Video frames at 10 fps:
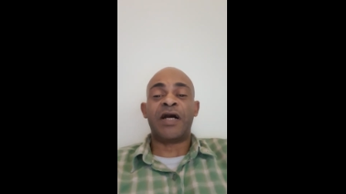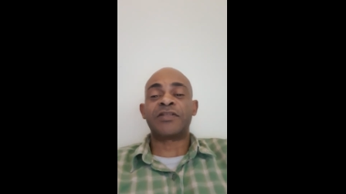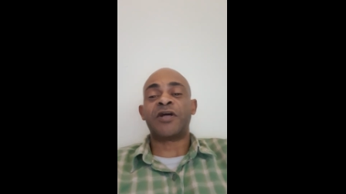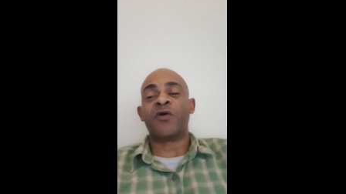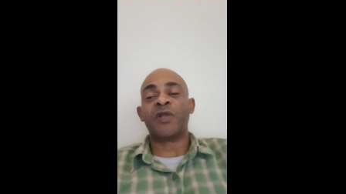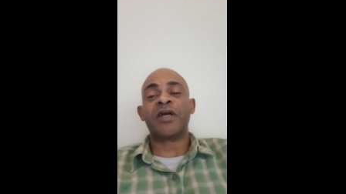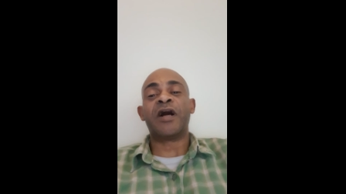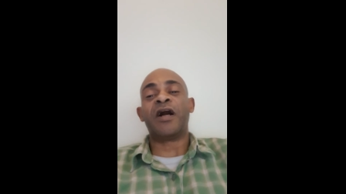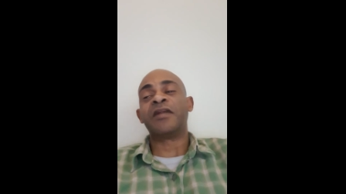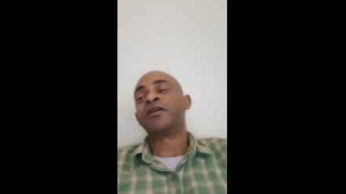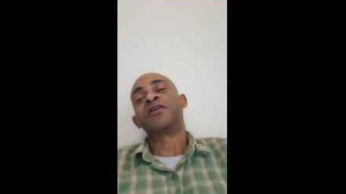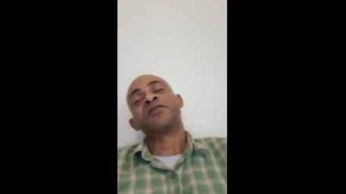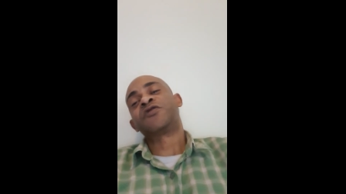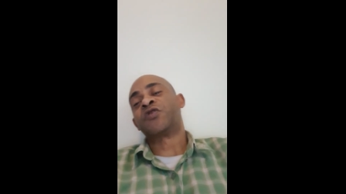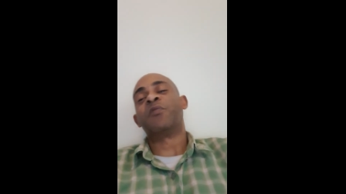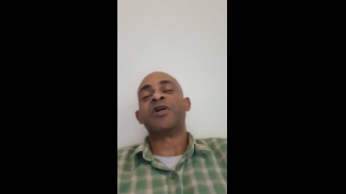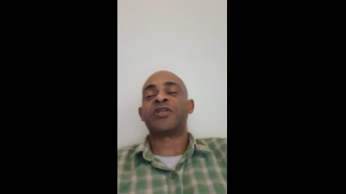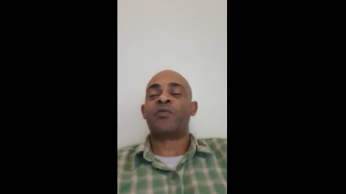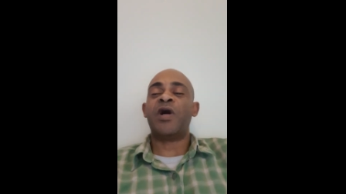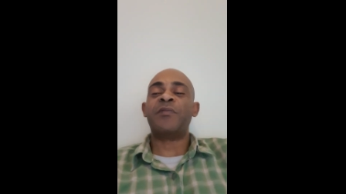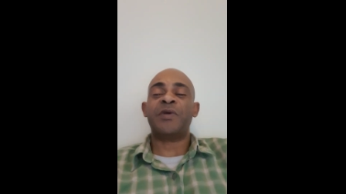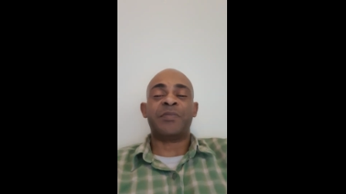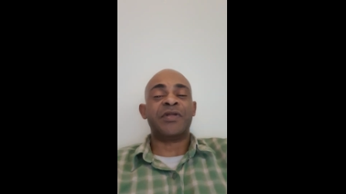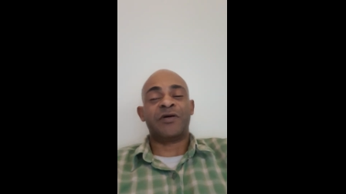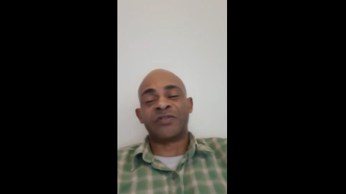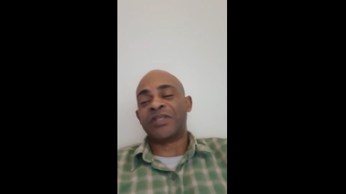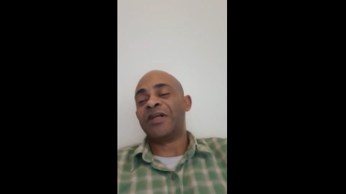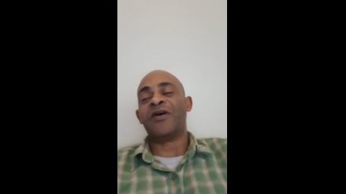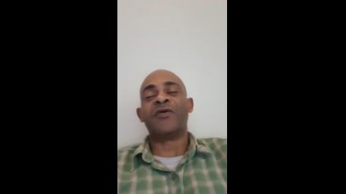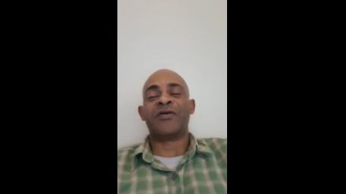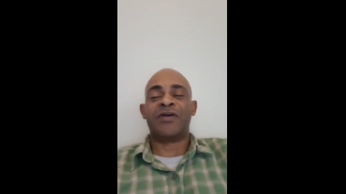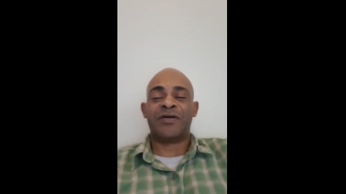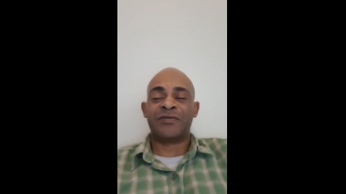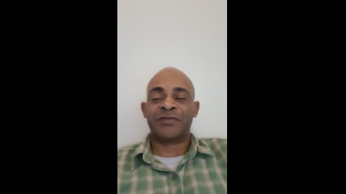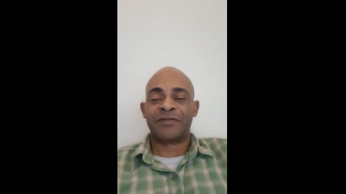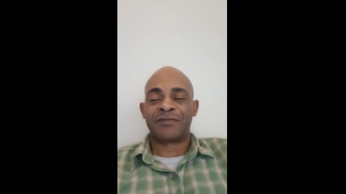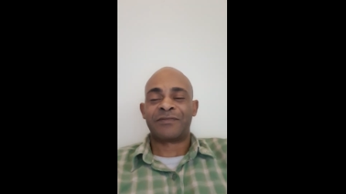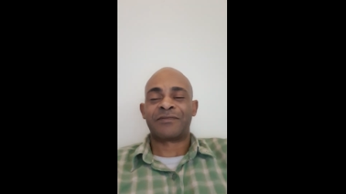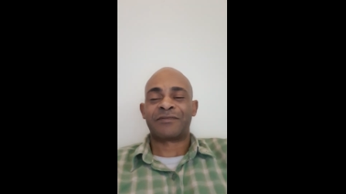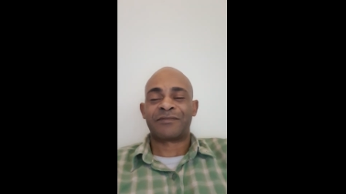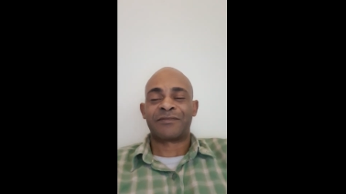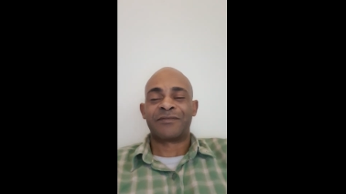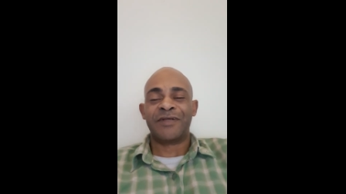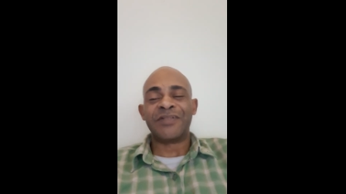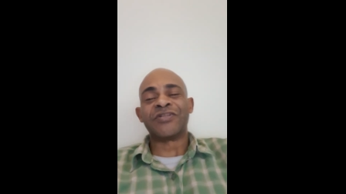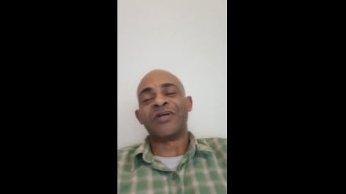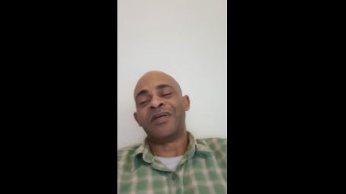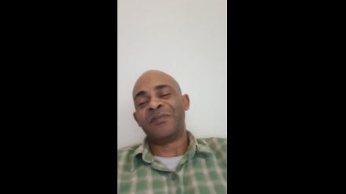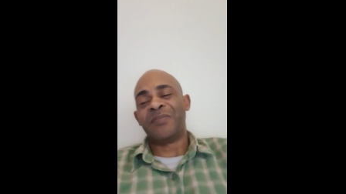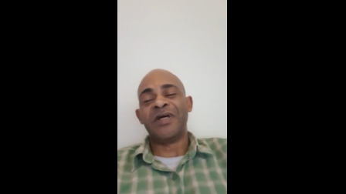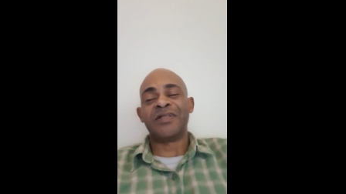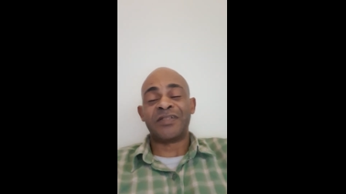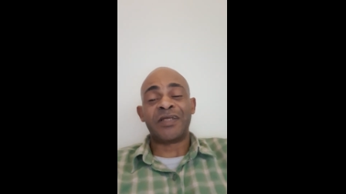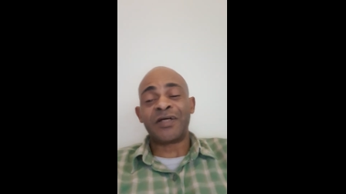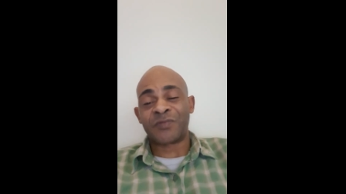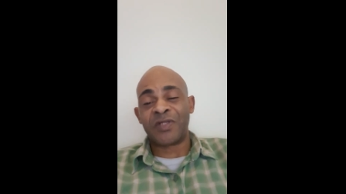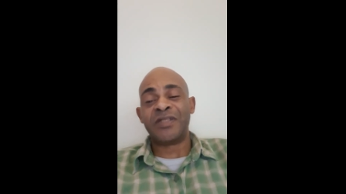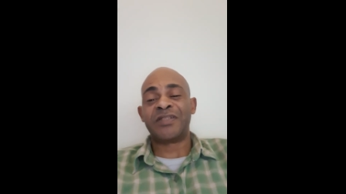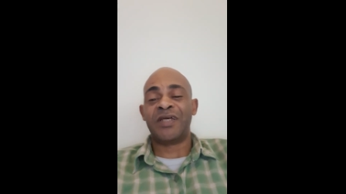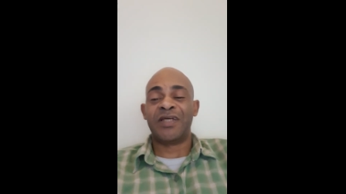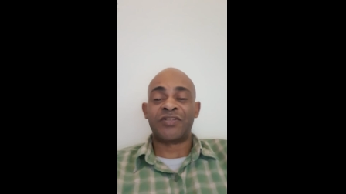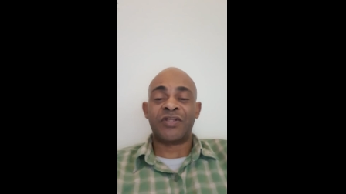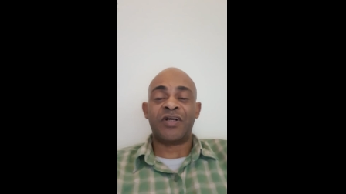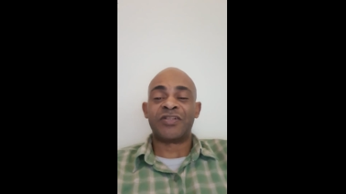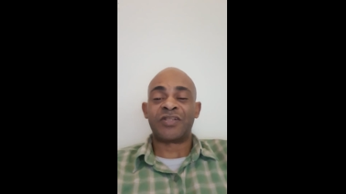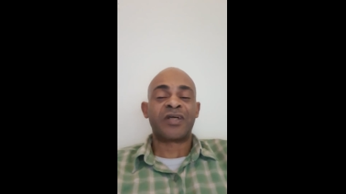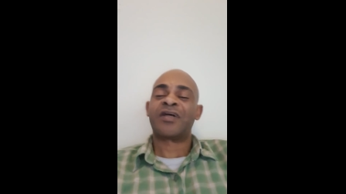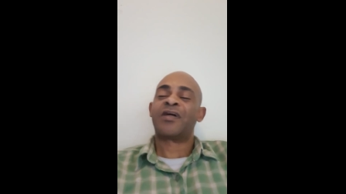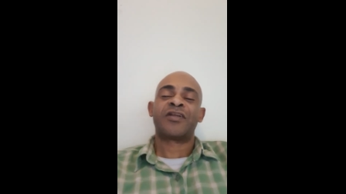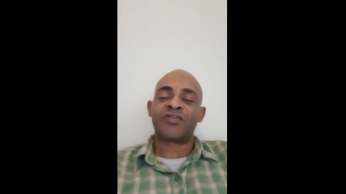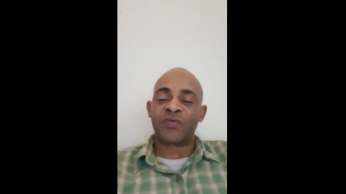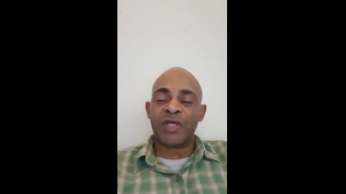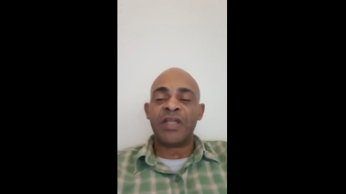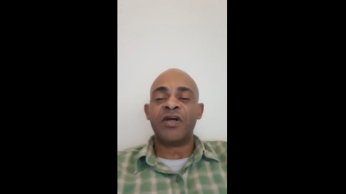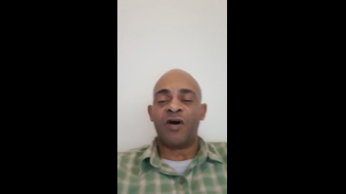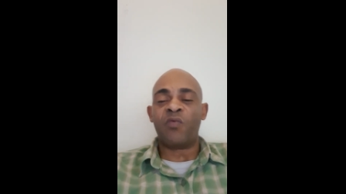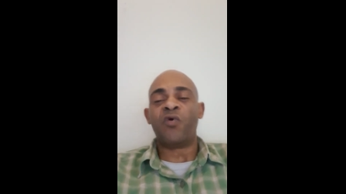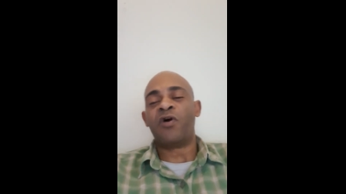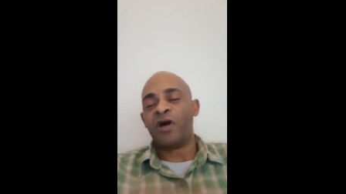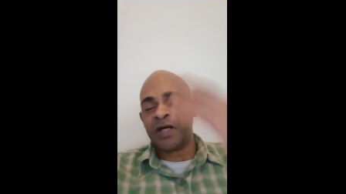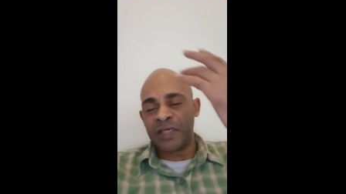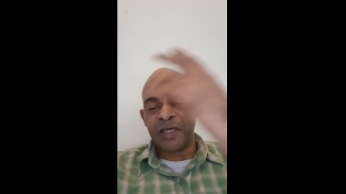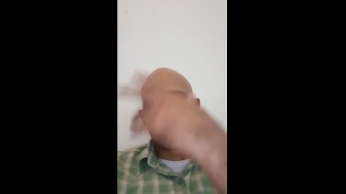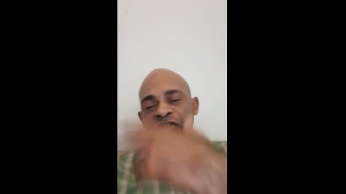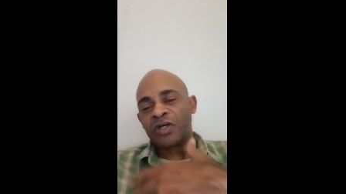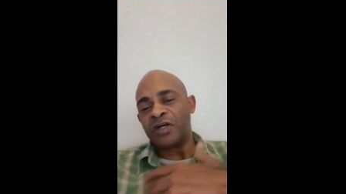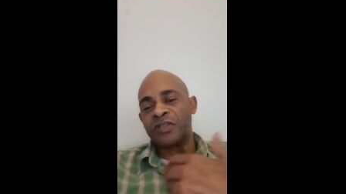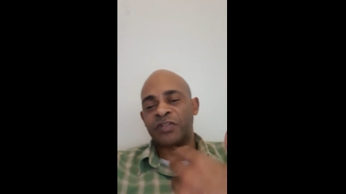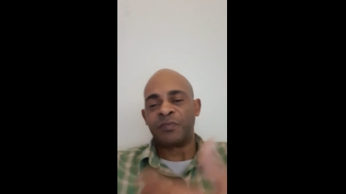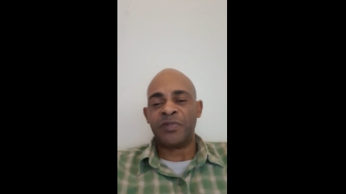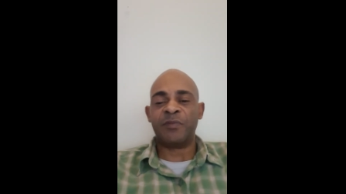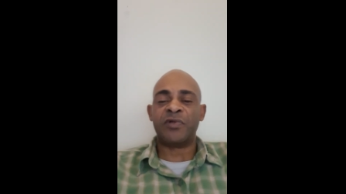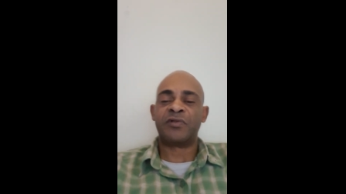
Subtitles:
That's how they got so much of white people now still out around in certain places. That's what these things does. It's really a war against us, people.